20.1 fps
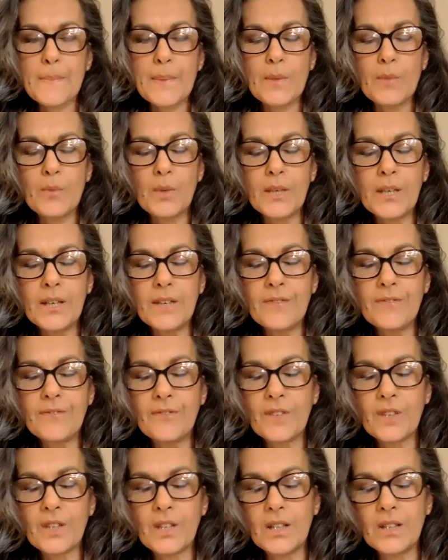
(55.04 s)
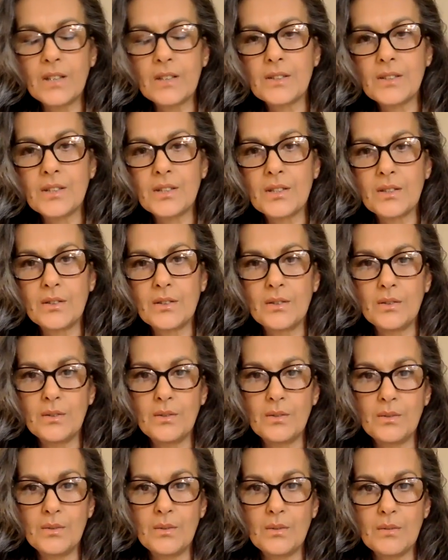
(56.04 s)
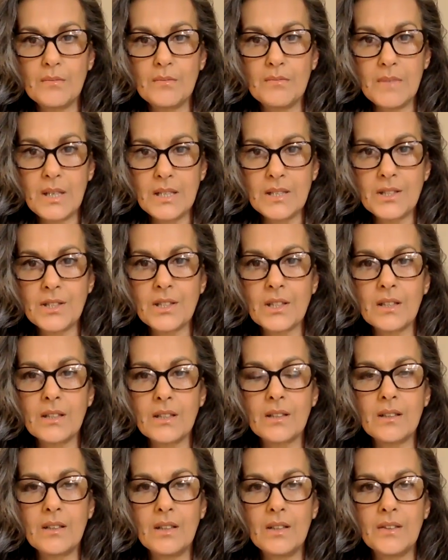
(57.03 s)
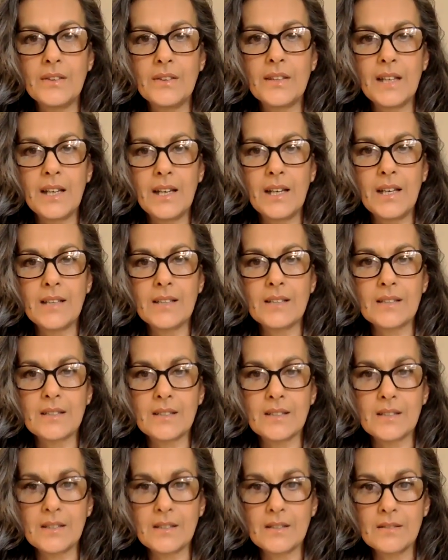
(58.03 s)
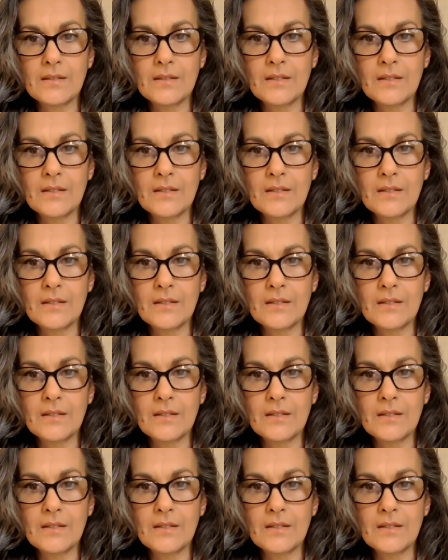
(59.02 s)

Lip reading: What I forgot to mention on the last